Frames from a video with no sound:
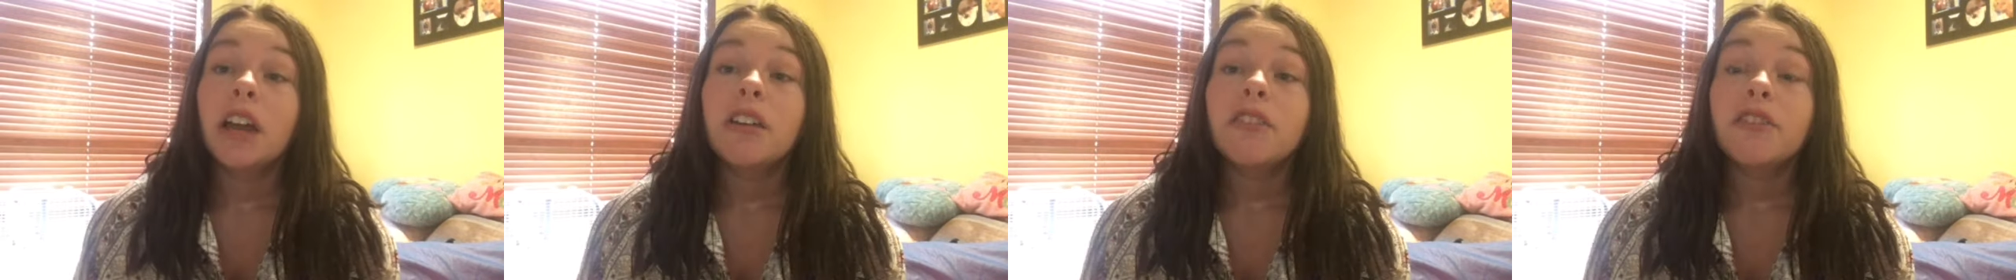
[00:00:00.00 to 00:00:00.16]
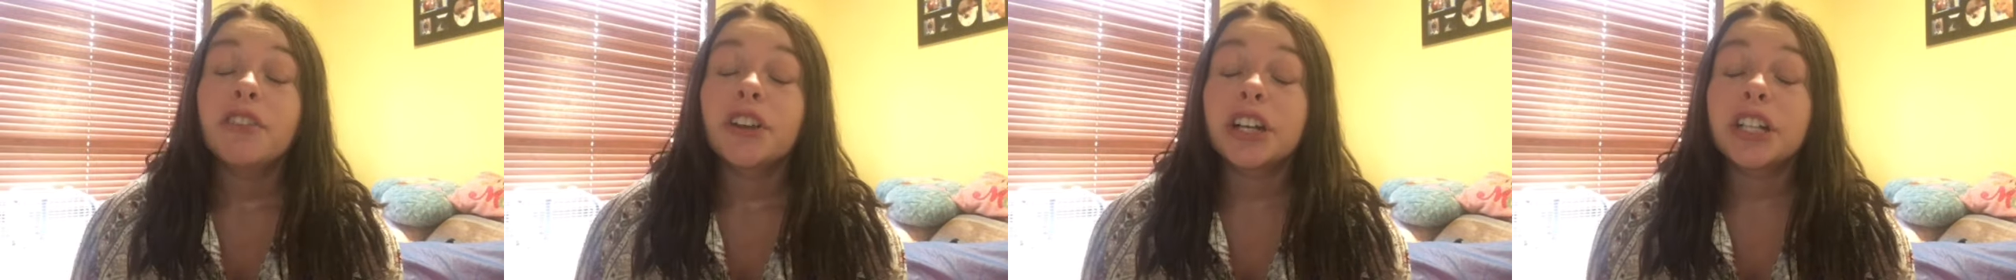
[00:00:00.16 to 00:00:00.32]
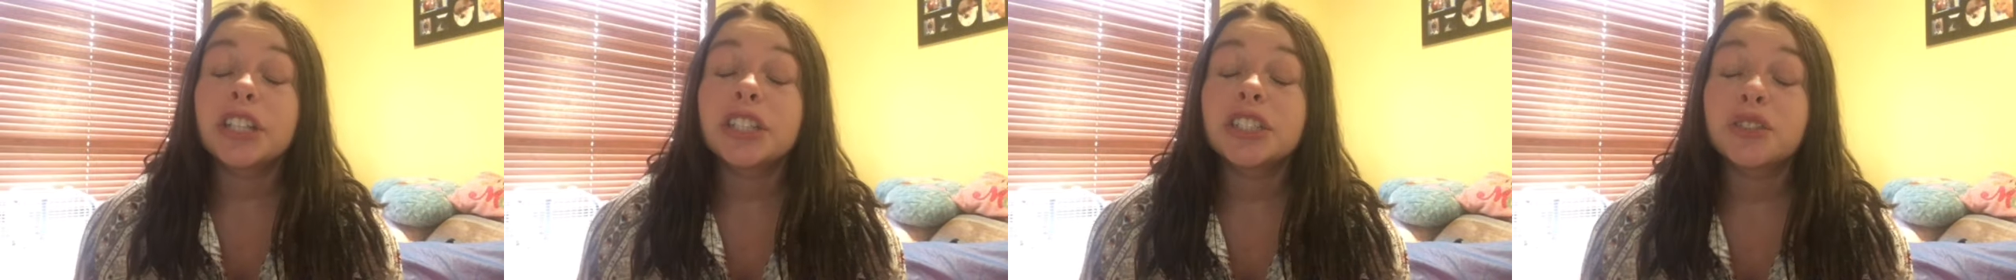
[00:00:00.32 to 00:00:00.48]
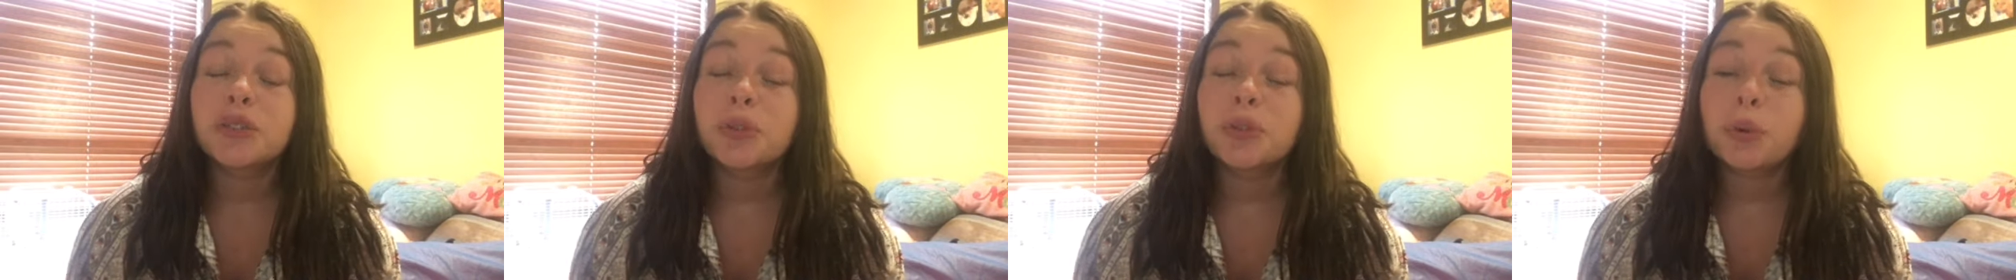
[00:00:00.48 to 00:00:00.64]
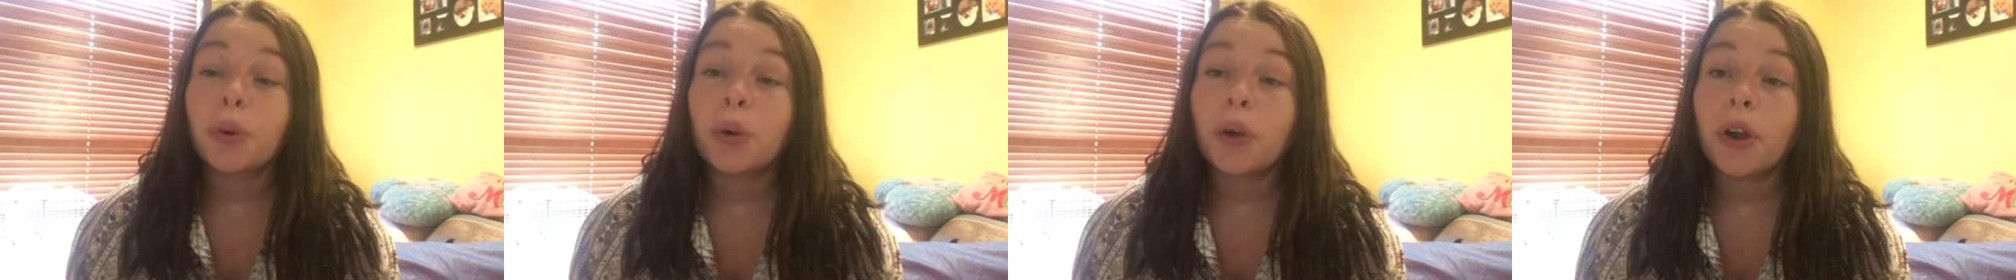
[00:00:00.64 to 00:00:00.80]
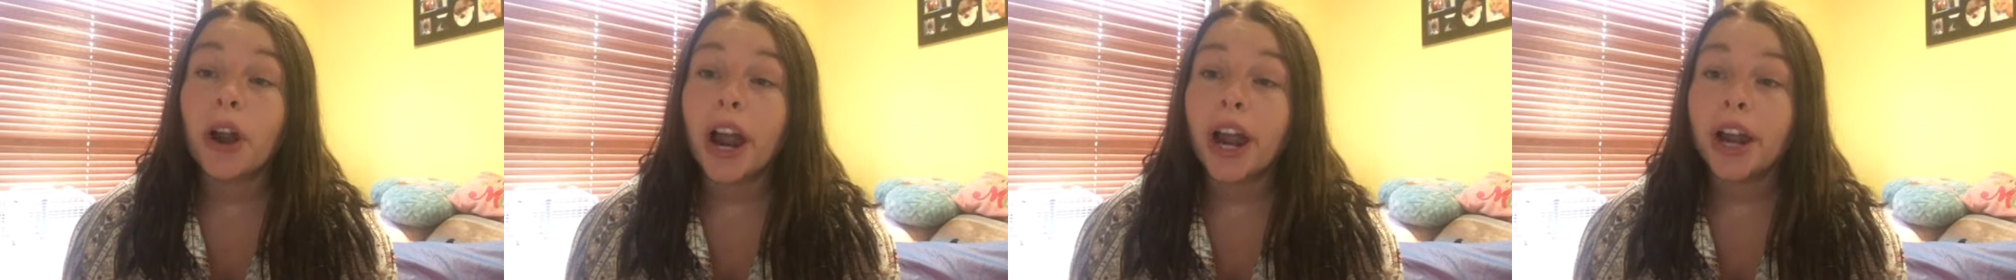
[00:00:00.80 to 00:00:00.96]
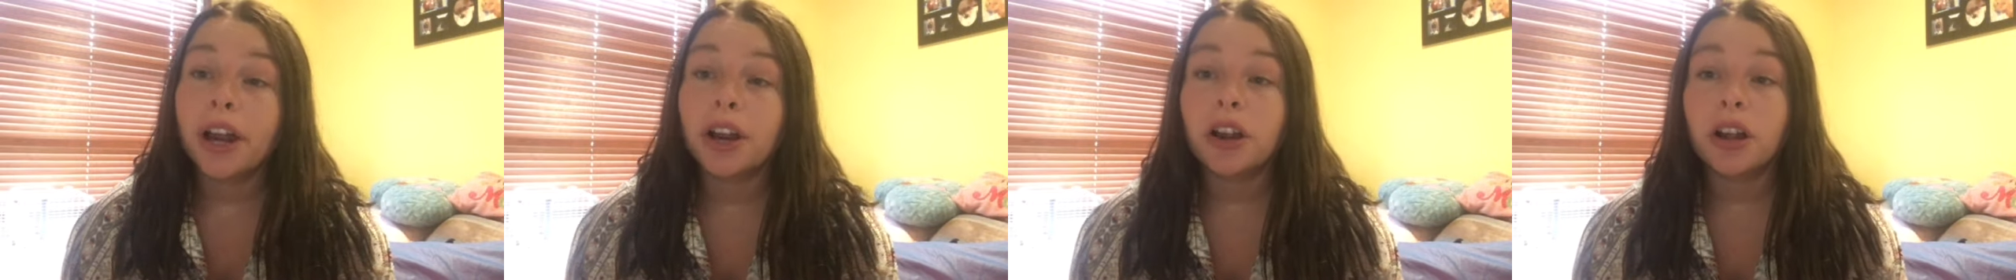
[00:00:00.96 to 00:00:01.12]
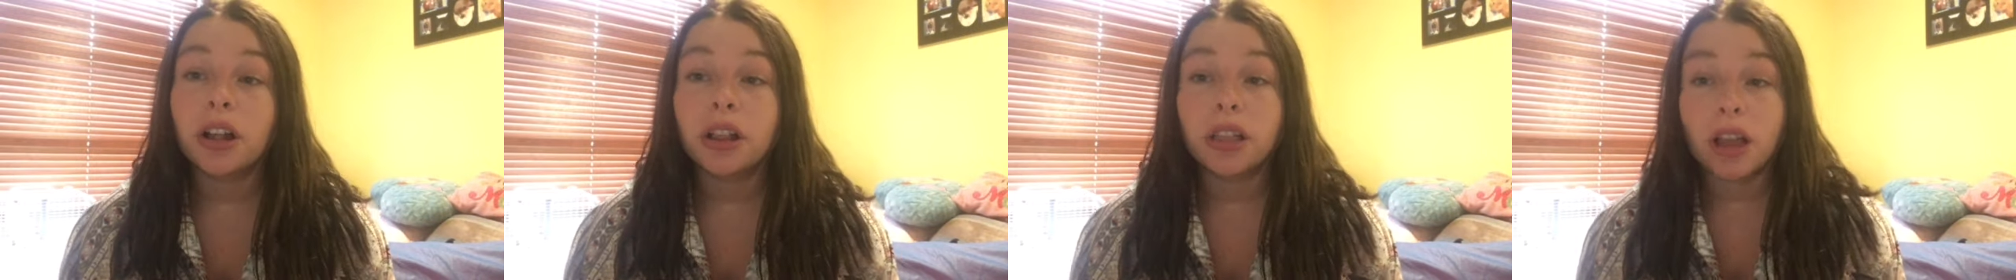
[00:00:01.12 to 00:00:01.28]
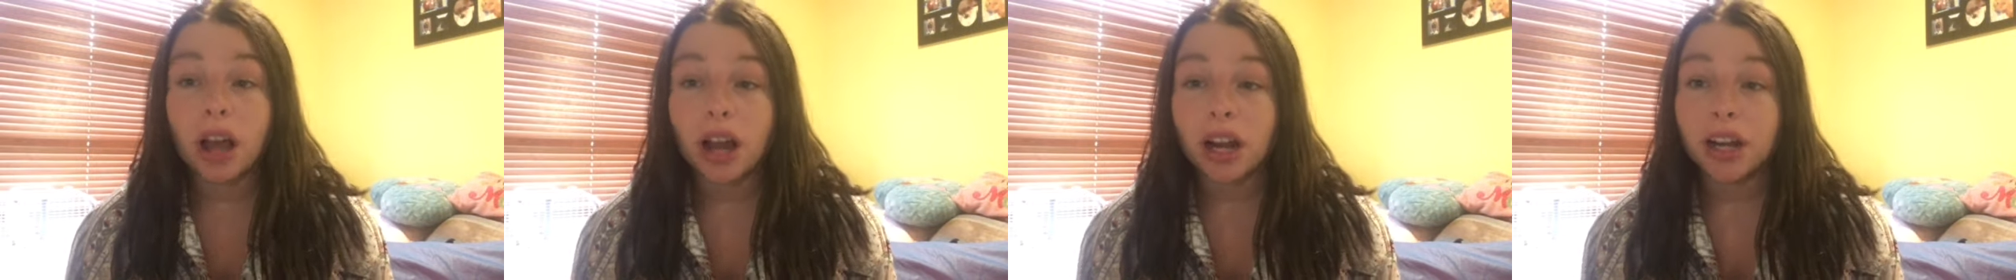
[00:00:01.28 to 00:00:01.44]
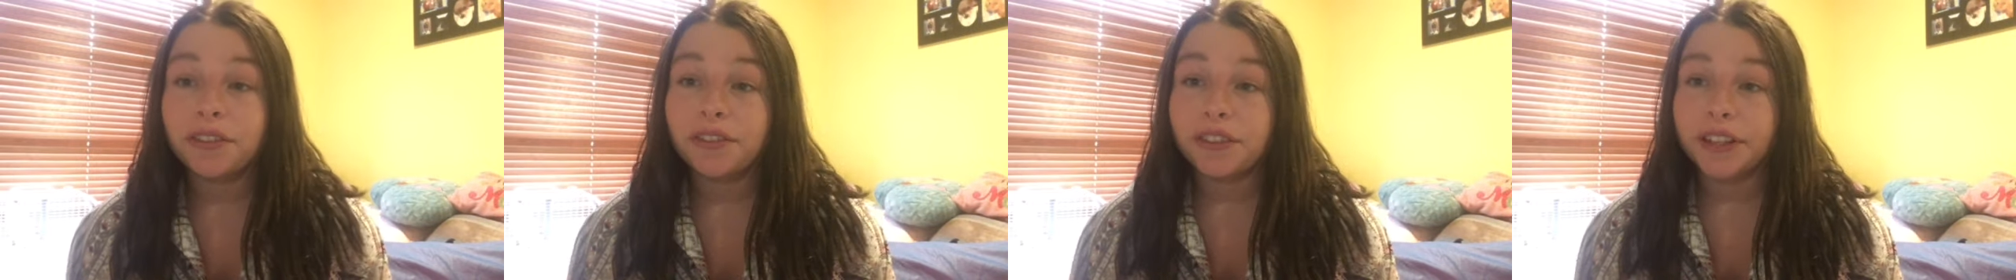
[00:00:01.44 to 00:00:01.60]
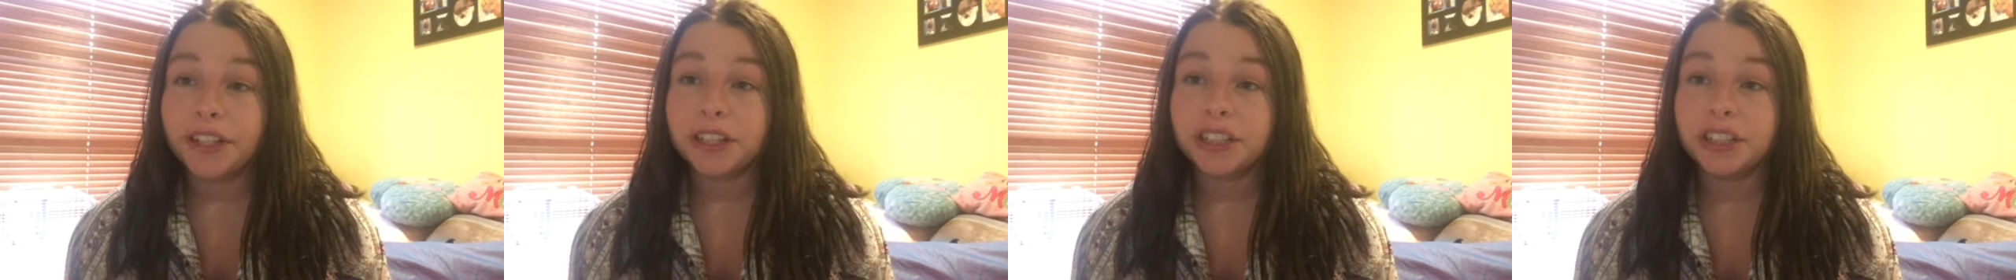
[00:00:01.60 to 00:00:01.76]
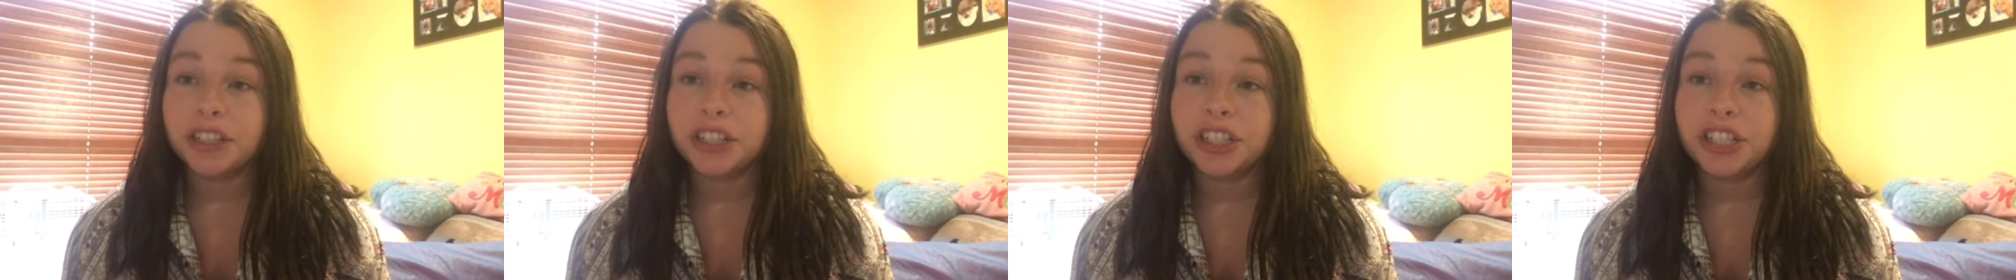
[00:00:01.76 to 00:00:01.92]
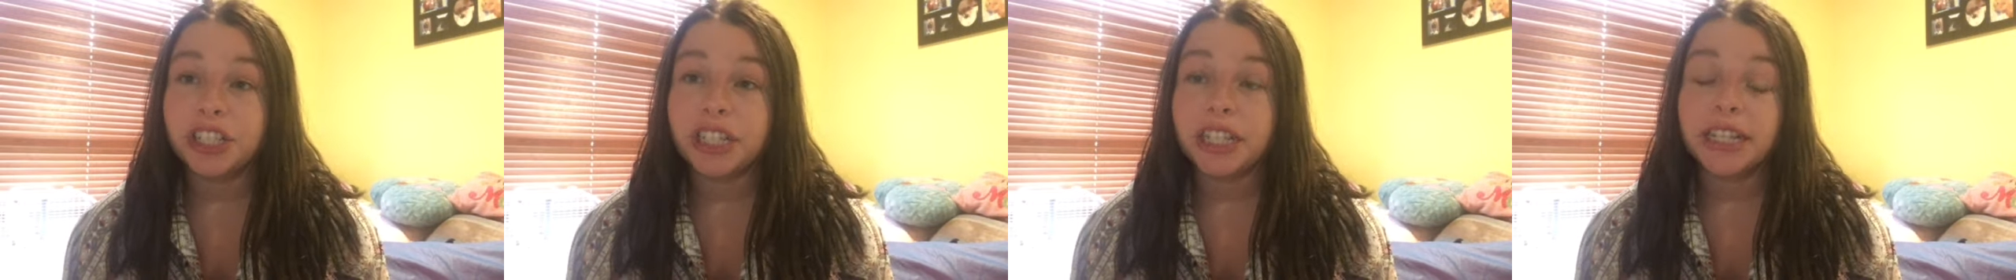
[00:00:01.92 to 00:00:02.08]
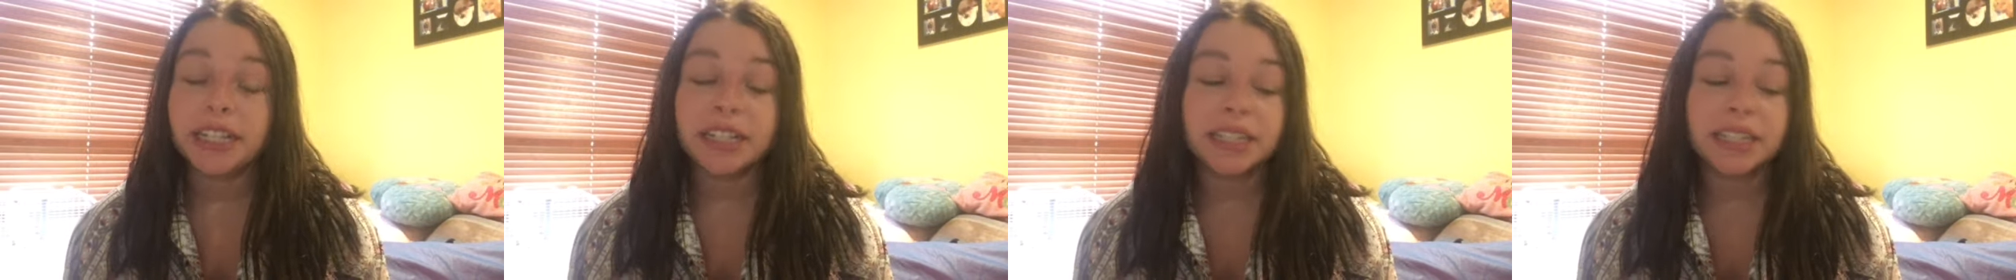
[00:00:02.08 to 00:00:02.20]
Ferrets require a lot of energy and